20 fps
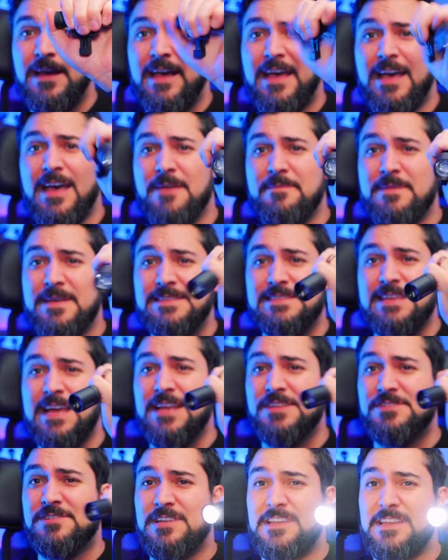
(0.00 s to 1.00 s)
it's
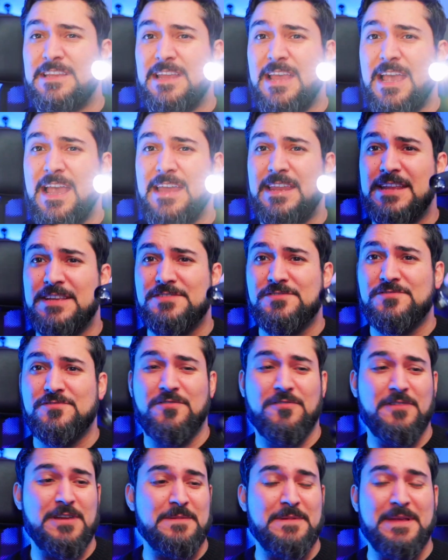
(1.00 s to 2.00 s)
actually an
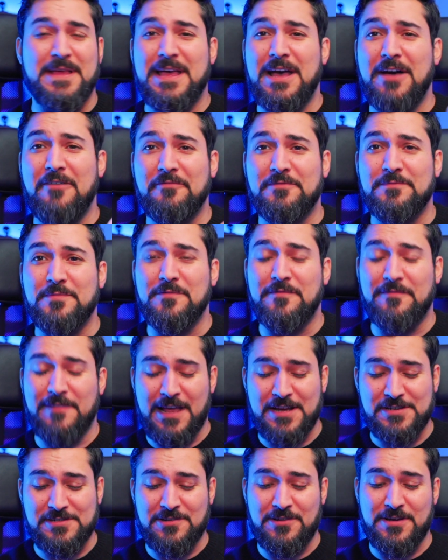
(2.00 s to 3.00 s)
extremely comfortable
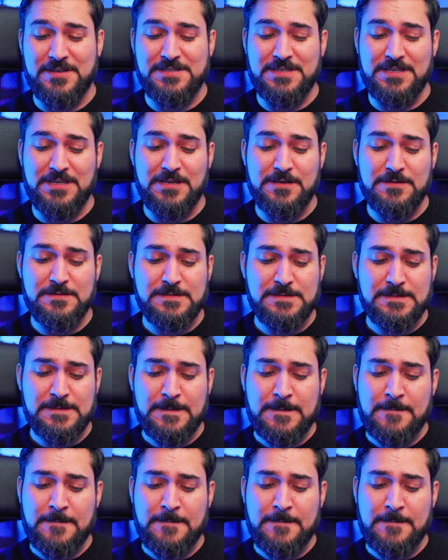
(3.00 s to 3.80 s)
flashlight to use.